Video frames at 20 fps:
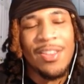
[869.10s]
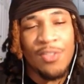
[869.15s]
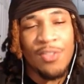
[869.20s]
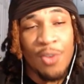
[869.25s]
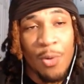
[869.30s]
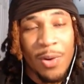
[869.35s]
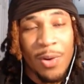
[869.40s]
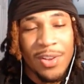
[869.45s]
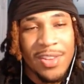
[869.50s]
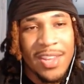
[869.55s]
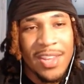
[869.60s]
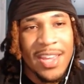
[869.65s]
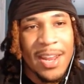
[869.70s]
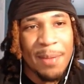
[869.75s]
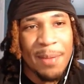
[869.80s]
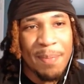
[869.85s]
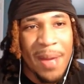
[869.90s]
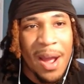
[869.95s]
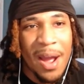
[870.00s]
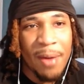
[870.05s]
is going to
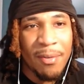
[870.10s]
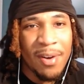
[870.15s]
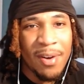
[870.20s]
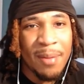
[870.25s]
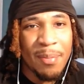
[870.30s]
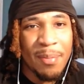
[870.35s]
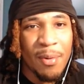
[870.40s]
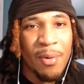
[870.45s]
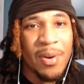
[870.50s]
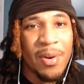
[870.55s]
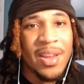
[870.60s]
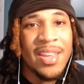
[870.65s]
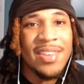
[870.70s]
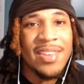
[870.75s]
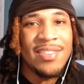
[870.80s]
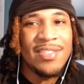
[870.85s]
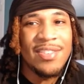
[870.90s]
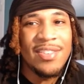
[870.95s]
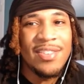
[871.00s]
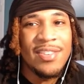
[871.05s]
get a power up, or
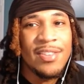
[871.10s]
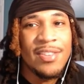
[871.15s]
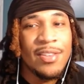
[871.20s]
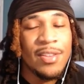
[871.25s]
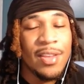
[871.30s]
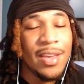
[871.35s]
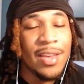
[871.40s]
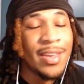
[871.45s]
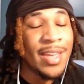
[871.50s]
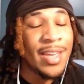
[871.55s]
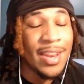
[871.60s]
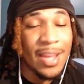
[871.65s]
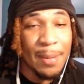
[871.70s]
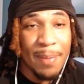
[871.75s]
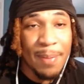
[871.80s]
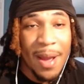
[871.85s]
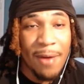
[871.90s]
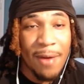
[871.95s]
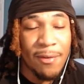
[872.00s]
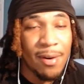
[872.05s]
he's getting a
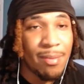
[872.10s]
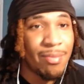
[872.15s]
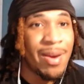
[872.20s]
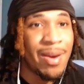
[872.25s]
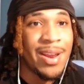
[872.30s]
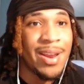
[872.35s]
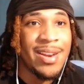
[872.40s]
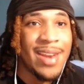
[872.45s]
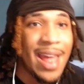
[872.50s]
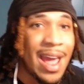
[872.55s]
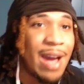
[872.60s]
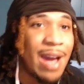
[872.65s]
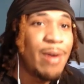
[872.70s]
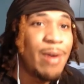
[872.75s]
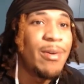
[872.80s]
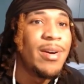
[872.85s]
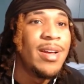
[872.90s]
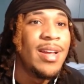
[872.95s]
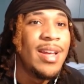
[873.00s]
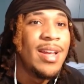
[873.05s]
power up right now.
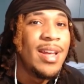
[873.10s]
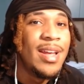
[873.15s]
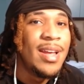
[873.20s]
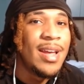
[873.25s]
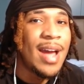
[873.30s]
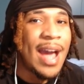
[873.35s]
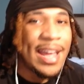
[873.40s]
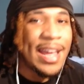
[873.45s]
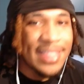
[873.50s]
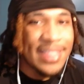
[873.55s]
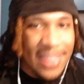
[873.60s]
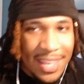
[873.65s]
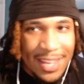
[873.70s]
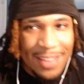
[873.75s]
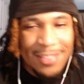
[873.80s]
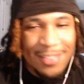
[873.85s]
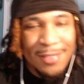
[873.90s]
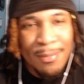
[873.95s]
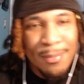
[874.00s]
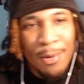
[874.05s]
I
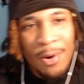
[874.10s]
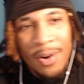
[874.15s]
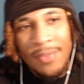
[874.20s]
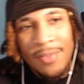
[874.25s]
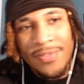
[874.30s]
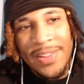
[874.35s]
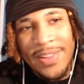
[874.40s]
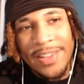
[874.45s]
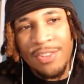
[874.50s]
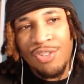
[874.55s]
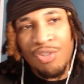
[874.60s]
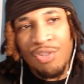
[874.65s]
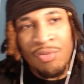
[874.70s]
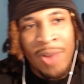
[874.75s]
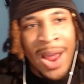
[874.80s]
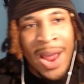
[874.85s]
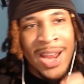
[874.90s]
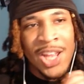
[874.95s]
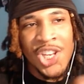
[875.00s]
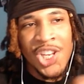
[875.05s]
think it's more of like
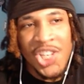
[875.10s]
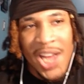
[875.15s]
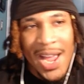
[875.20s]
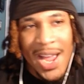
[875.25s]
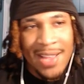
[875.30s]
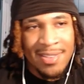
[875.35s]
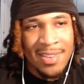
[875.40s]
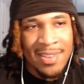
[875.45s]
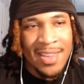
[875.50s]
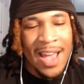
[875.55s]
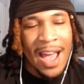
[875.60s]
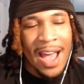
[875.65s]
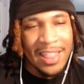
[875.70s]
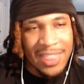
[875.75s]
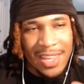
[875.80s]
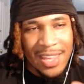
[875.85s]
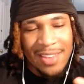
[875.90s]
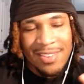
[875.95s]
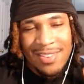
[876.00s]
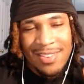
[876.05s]
strategizing. I
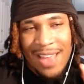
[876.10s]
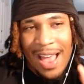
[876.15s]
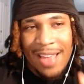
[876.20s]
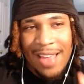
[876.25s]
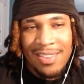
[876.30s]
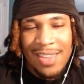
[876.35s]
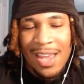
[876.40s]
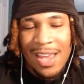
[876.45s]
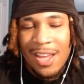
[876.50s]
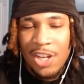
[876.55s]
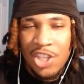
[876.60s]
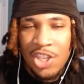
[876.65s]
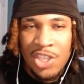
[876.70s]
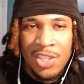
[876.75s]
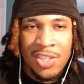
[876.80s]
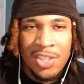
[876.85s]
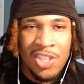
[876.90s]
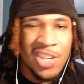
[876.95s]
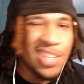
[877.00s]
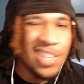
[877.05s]
think Sasuke
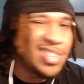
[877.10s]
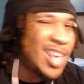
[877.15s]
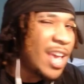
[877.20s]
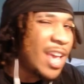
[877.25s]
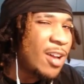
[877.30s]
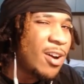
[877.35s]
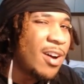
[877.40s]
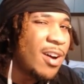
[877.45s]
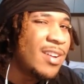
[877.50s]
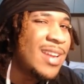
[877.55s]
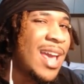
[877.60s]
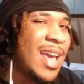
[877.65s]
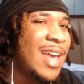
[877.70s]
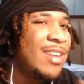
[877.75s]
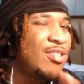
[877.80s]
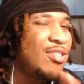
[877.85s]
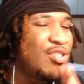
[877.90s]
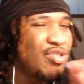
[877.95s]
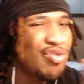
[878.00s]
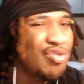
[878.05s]
should take on
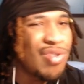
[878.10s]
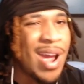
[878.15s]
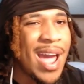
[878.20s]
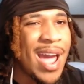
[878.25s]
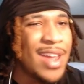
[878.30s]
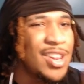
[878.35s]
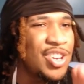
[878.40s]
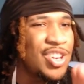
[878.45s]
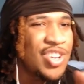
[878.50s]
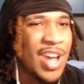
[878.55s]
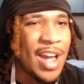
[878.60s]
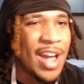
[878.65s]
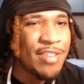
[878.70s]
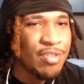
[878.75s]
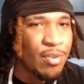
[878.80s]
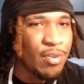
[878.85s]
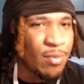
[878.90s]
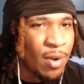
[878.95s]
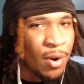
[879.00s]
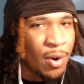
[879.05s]
that
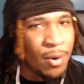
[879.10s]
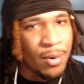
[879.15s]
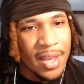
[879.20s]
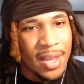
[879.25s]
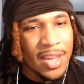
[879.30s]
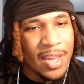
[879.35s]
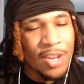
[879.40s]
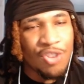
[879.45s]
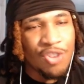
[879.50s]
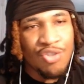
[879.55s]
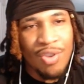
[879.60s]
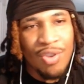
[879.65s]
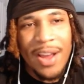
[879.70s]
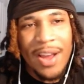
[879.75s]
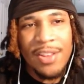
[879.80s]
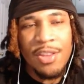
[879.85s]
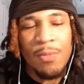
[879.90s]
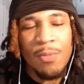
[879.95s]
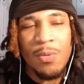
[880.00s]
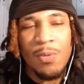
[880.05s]
strategizer role in
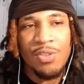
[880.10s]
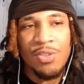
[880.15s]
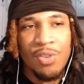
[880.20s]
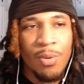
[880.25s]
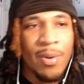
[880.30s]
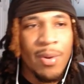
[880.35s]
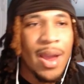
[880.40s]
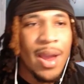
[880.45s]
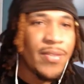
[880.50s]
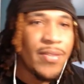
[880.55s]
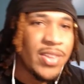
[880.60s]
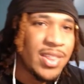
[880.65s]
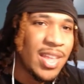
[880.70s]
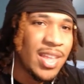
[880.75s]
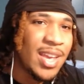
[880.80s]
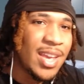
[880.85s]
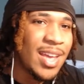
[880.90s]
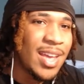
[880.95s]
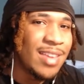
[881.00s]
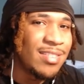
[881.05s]
trying to restore
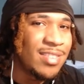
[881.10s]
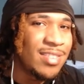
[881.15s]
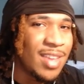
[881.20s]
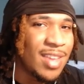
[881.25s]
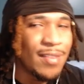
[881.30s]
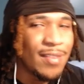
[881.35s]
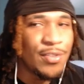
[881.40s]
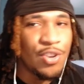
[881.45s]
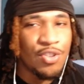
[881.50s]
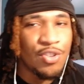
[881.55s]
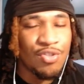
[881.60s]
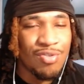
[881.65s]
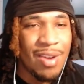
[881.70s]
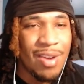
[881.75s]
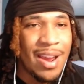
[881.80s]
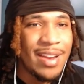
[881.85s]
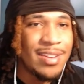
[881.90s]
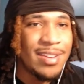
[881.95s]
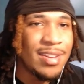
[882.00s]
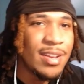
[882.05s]
everything instead of just
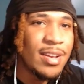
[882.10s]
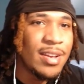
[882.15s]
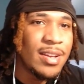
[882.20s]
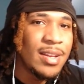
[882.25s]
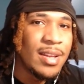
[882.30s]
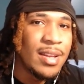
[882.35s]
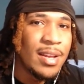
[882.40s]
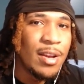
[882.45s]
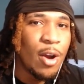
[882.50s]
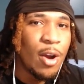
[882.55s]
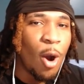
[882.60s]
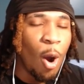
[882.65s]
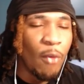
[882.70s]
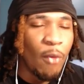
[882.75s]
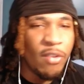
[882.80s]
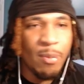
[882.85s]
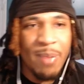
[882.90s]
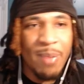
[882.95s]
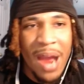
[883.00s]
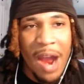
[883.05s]
trying to
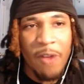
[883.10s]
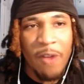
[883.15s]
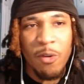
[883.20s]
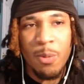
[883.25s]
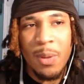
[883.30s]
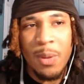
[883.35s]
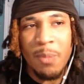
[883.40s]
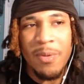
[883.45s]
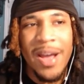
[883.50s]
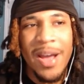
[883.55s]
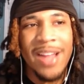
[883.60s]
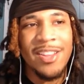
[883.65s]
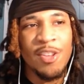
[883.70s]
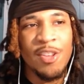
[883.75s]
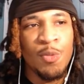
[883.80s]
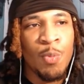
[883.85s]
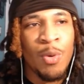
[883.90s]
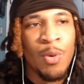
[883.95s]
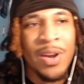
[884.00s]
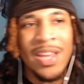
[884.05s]
overpower people. At
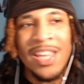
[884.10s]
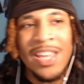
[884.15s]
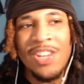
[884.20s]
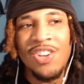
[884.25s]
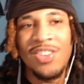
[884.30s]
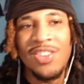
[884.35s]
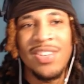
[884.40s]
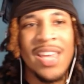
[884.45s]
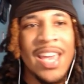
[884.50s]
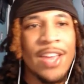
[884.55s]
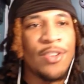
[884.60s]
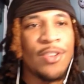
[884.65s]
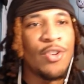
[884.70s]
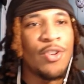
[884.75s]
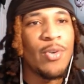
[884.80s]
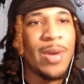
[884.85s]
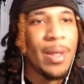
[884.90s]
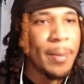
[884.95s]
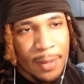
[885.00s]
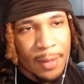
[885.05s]
this point, he just can't
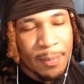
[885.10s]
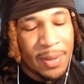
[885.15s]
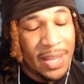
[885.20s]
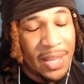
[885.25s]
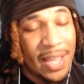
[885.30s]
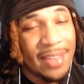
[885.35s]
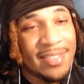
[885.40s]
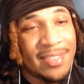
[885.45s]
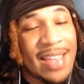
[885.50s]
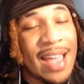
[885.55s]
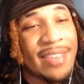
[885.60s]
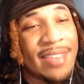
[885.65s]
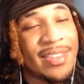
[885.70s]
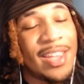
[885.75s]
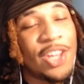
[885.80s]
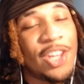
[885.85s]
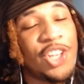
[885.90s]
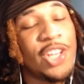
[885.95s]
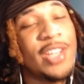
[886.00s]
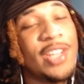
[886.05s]
do it. But yeah,
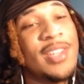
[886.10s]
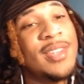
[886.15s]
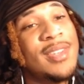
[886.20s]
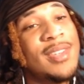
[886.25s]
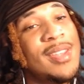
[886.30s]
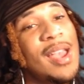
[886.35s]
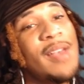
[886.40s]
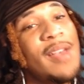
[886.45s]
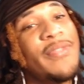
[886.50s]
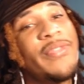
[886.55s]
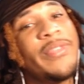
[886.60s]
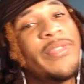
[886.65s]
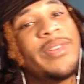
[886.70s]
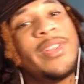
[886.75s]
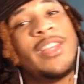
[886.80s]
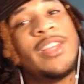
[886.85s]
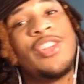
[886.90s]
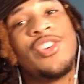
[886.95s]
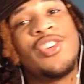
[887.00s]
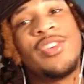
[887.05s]
Sasuke should
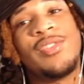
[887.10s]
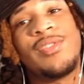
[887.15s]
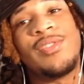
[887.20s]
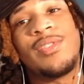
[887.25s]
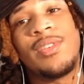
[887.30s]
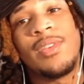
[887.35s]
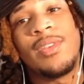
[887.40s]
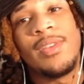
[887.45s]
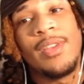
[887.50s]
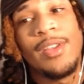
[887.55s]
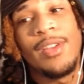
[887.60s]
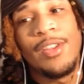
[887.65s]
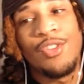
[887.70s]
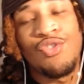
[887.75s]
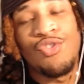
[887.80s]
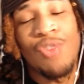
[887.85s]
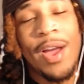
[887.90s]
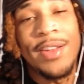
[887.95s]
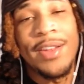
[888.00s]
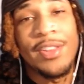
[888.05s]
definitely just
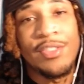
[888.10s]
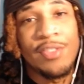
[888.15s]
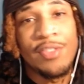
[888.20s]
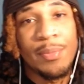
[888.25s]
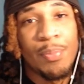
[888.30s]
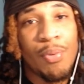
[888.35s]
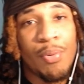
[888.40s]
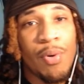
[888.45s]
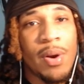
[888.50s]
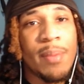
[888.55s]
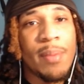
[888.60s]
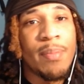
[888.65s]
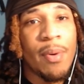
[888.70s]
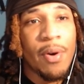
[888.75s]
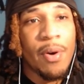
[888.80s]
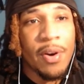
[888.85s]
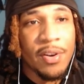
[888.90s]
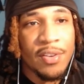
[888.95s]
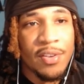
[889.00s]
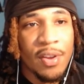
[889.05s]
tried to support
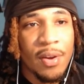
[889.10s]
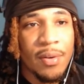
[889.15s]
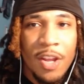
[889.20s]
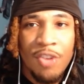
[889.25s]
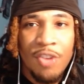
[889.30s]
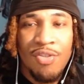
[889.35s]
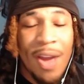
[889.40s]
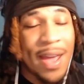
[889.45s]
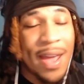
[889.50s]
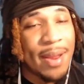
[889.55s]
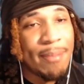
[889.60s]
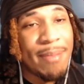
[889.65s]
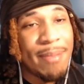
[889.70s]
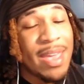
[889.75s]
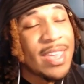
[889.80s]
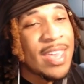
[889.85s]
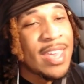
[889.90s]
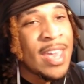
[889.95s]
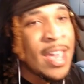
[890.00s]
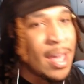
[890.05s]
Boruto, try to
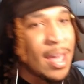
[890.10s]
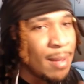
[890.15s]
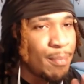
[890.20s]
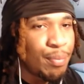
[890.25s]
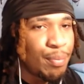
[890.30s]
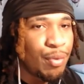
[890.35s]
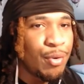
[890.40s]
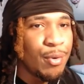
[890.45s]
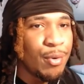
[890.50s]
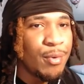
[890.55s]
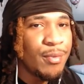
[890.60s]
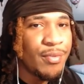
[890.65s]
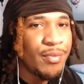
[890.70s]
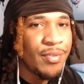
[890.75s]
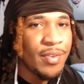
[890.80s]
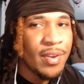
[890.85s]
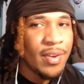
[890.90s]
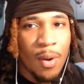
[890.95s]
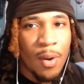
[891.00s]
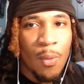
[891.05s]
make him
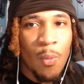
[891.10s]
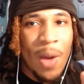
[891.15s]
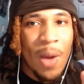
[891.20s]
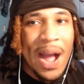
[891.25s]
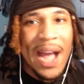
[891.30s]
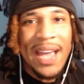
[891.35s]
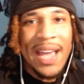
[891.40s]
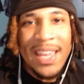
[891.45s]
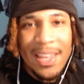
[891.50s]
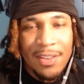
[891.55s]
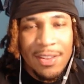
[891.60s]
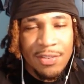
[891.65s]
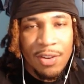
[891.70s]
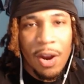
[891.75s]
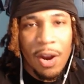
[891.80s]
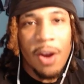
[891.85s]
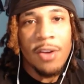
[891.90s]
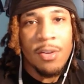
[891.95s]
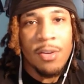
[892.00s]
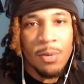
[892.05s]
prove why he's
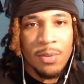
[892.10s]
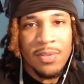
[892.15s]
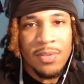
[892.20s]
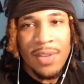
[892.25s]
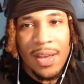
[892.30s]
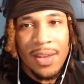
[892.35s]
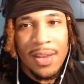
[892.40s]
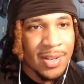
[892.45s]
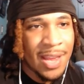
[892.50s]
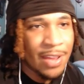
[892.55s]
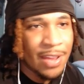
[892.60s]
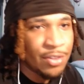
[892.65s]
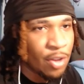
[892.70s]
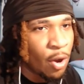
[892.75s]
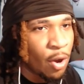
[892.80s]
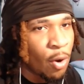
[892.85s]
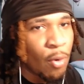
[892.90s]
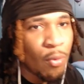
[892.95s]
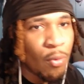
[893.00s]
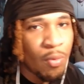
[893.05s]
Naruto's son. That's
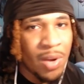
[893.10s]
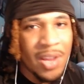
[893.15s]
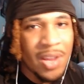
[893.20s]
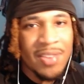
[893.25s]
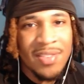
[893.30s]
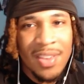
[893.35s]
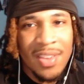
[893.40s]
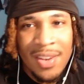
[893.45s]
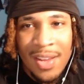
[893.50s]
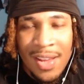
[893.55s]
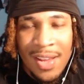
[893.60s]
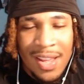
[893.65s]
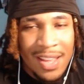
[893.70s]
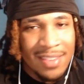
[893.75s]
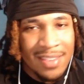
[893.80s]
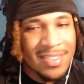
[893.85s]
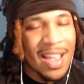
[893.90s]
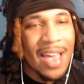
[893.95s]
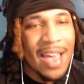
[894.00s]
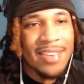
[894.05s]
the whole reason
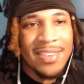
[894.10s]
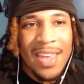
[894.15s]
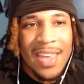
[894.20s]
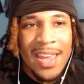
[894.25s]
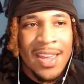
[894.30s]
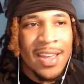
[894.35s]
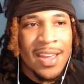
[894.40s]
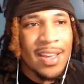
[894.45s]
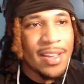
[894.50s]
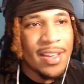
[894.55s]
Sasuke